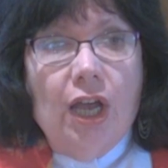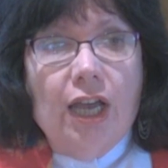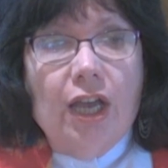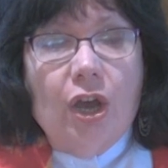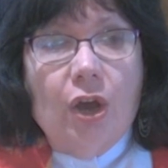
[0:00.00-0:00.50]

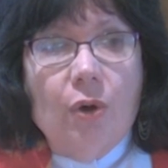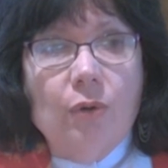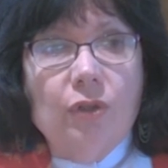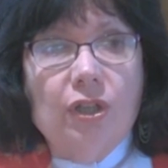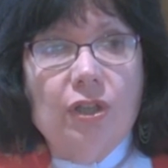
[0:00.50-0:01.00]
go
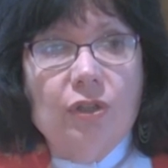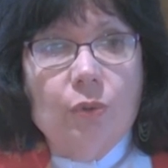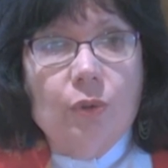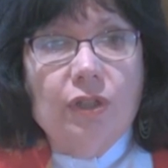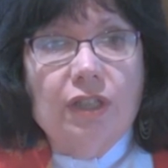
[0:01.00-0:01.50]
to the
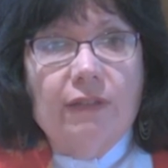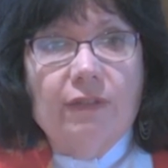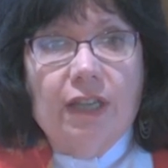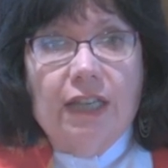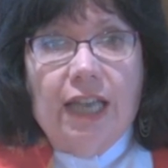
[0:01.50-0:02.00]
source of
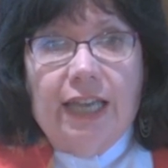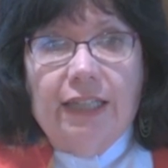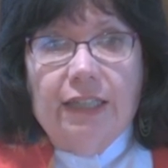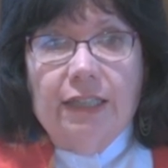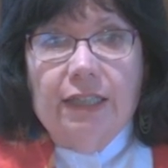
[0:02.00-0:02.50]
the
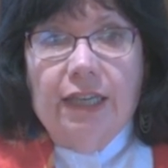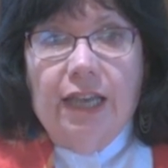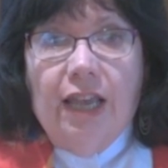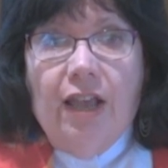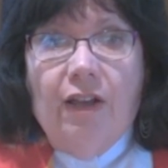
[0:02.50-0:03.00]
light.
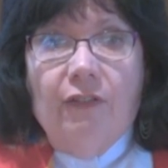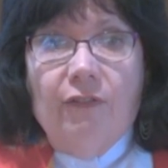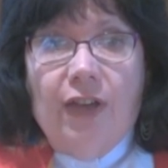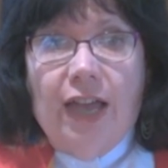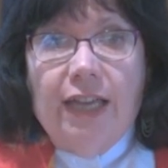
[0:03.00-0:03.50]

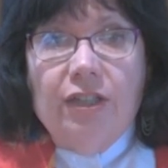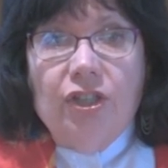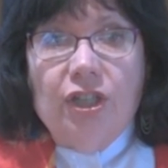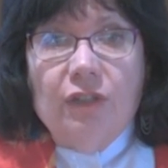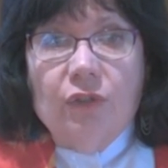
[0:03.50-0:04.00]
Find
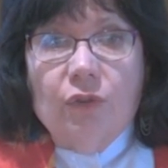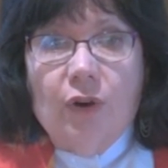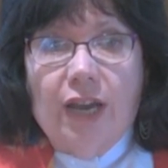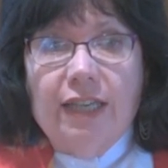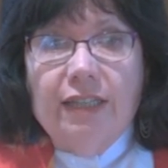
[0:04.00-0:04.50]
Jesus
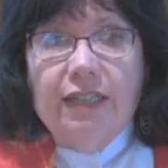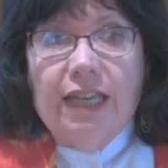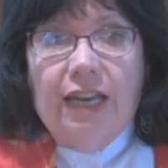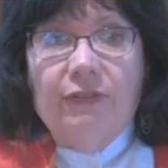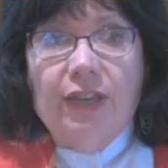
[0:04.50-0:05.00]
Christ,
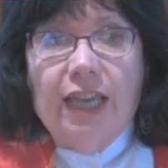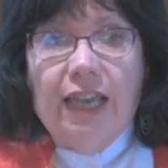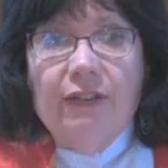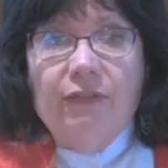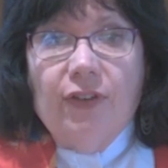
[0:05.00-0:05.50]
and if you
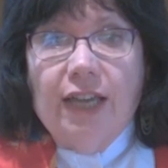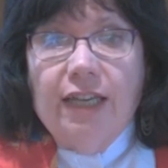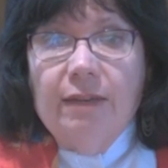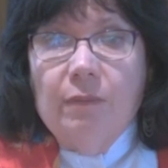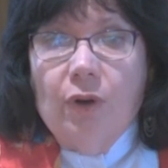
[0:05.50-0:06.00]
can't find
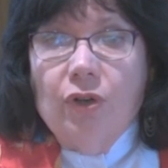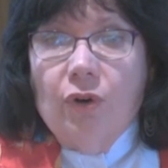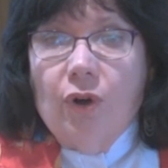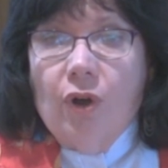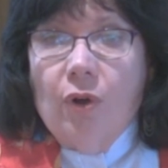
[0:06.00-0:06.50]
him on
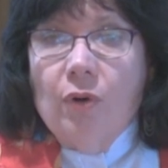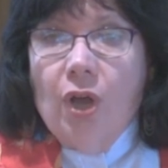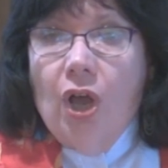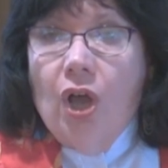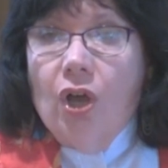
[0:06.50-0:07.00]
your own,
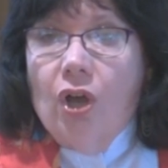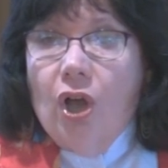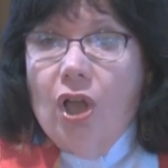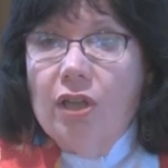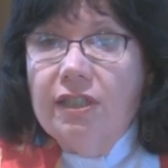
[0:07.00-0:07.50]

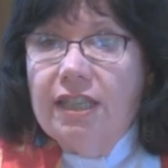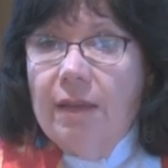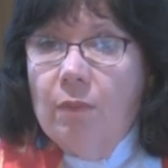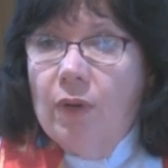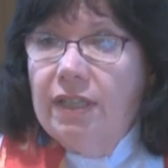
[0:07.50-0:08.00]
call
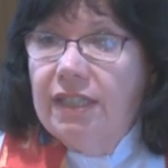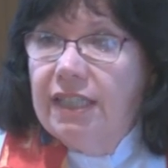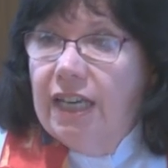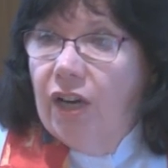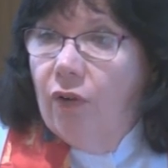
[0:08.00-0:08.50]
someone
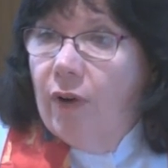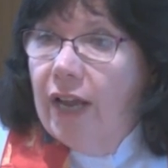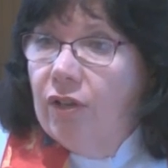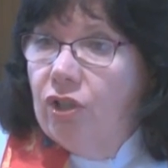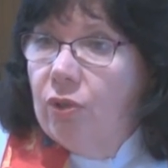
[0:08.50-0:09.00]
sitting
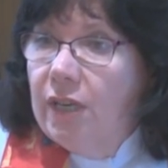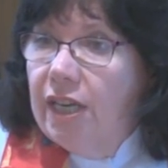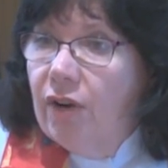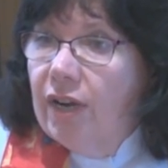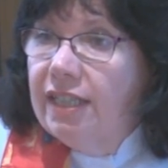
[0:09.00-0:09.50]
around you
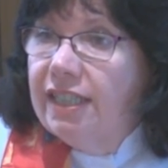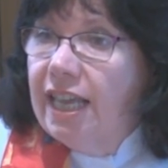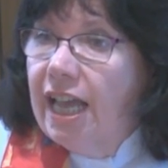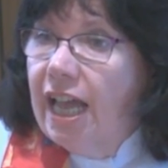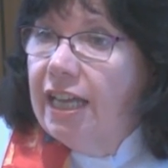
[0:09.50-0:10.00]
here and
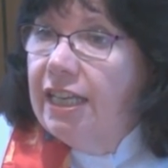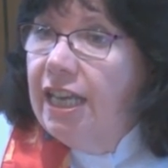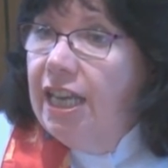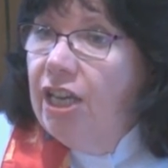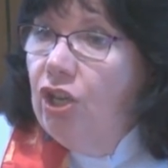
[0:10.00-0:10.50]
say, I
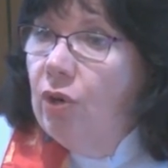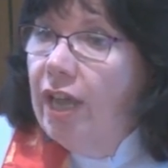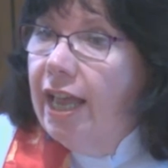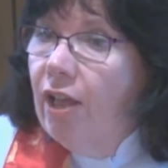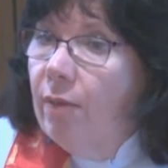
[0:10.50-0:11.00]
need you to
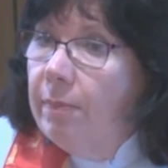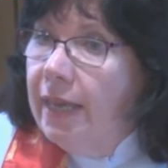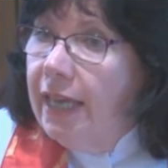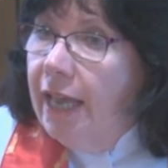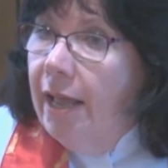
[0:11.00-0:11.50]
help
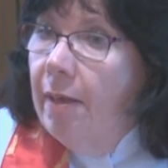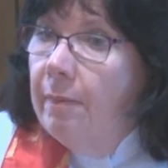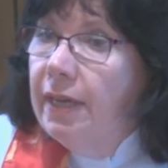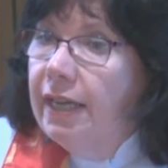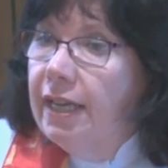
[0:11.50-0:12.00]
me
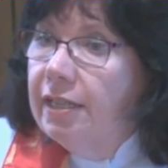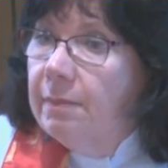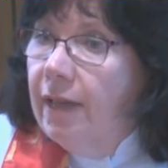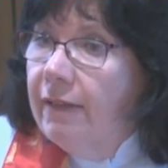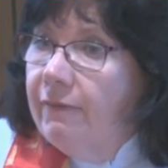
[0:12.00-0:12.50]
because
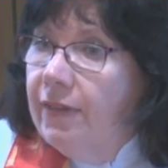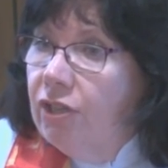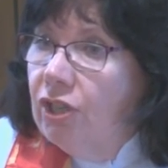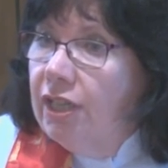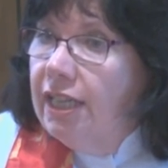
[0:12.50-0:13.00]
my
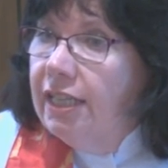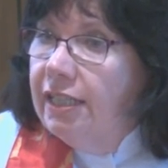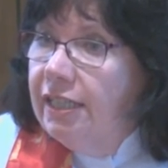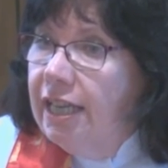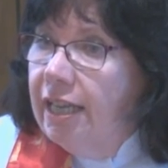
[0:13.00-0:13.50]
vision
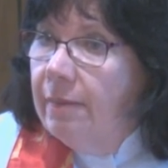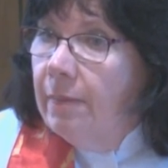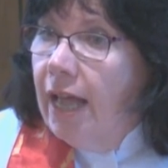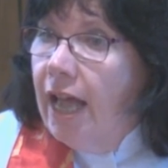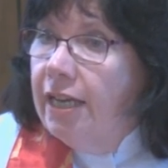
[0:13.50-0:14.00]
is dim.
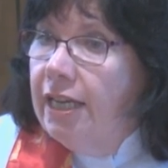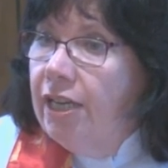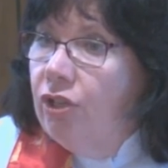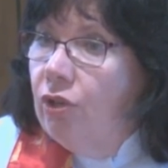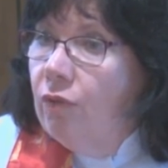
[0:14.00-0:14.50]
I
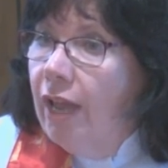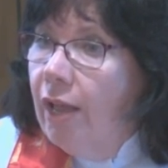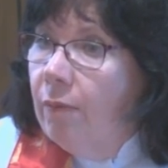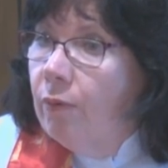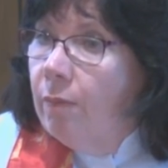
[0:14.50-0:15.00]
need you to
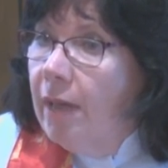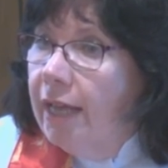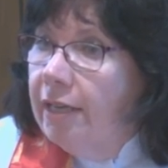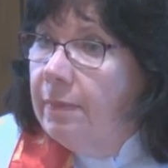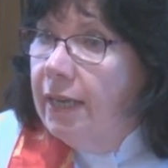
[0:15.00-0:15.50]
help
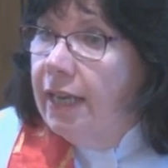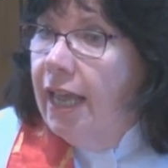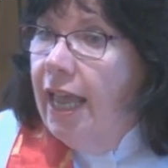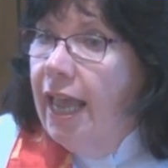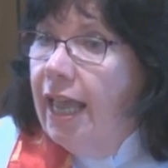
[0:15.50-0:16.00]
remind me
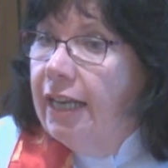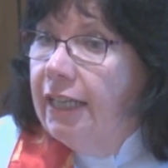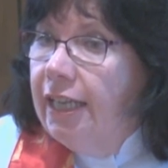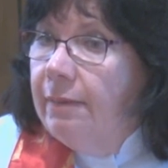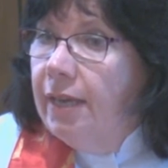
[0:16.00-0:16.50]
and
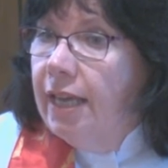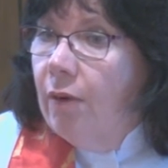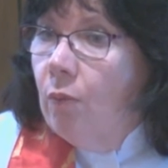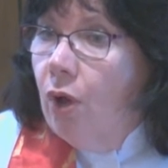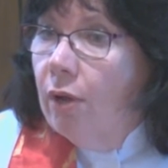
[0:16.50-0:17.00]
lead me and
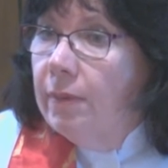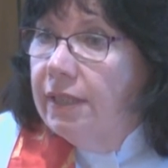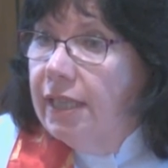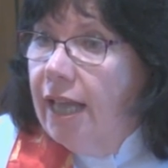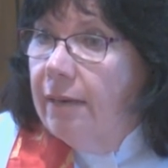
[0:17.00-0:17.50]
walk
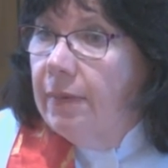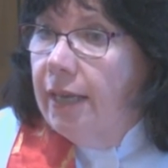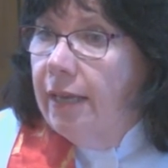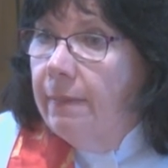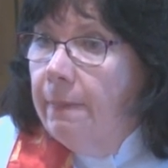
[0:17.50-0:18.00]
beside
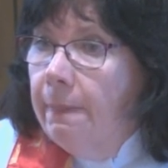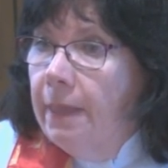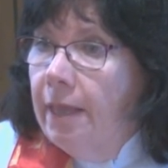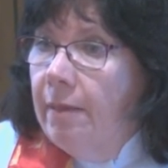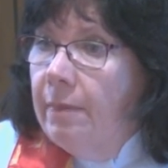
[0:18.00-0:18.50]
me.
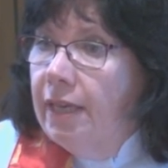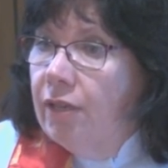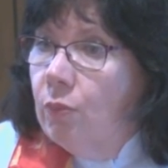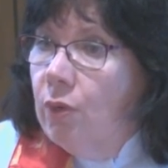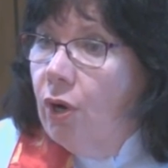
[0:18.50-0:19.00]

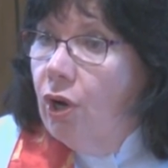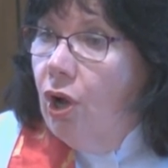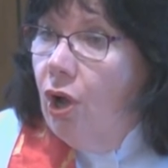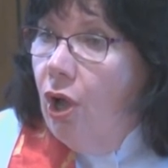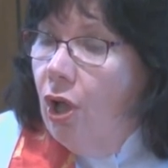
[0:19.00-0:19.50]
Because we are
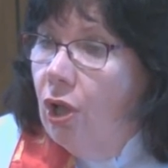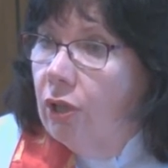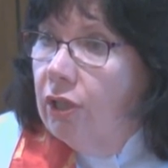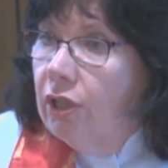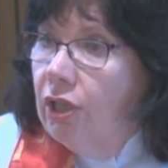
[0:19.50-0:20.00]

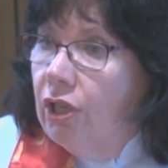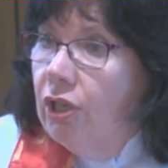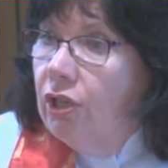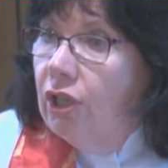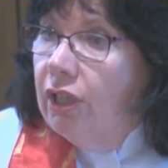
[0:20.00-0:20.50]
called
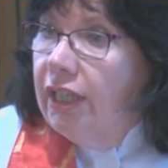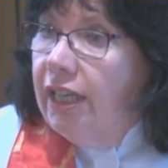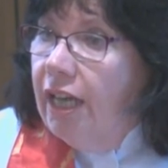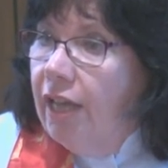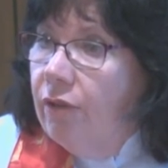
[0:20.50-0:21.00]
to lead
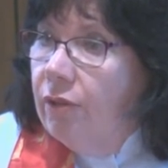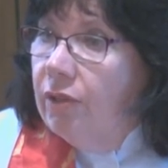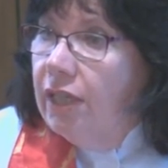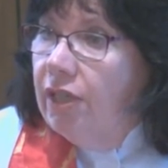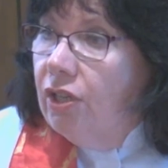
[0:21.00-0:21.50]
others
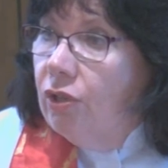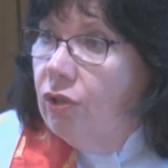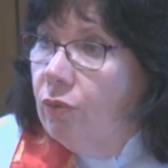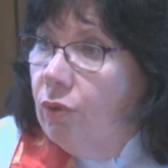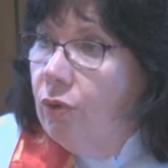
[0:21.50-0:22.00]
into the
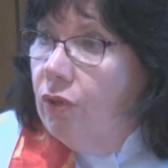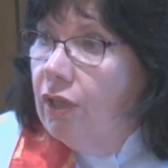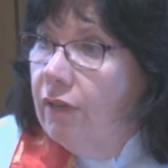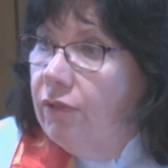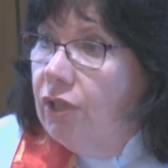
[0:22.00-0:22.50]
truth
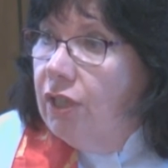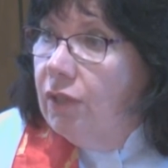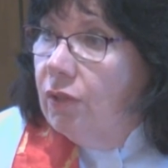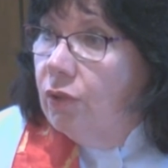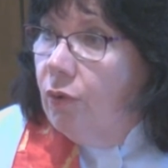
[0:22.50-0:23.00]
of
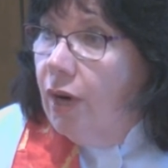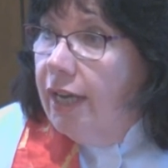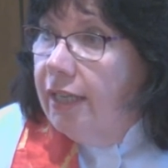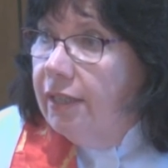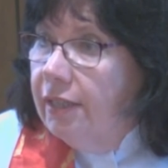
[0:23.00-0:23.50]
Jesus
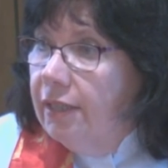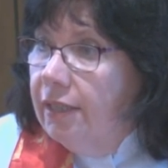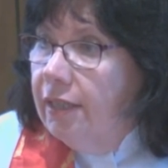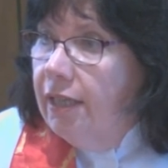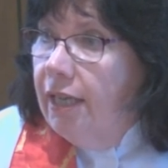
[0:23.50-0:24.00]
Christ.
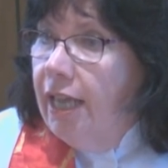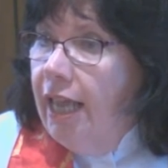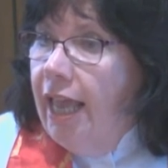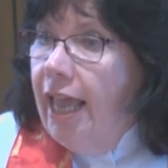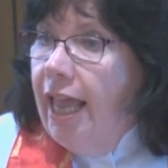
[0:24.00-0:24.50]

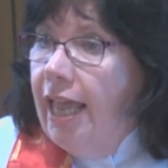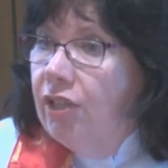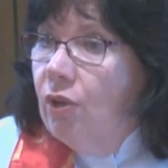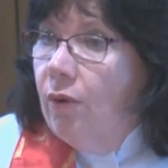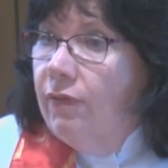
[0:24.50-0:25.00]

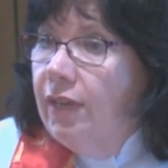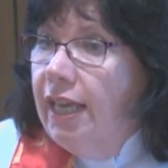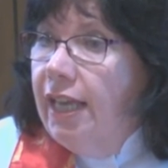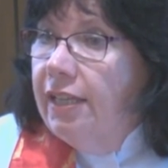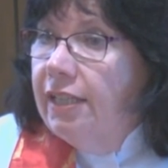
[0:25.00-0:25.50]
So if you
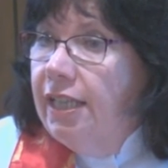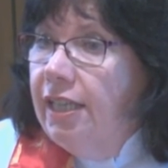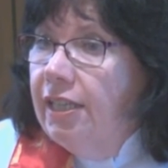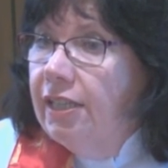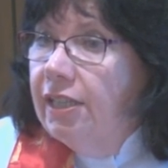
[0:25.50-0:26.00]
can't see
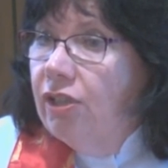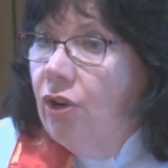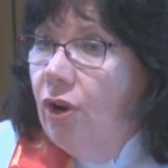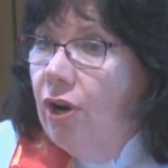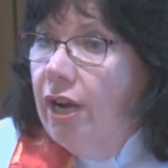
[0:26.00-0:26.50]
the
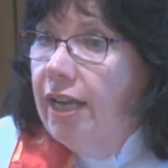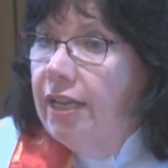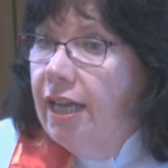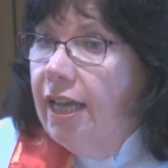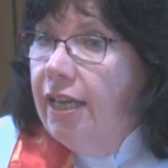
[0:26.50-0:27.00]
star at
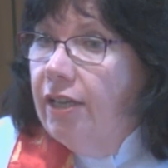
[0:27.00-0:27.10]
night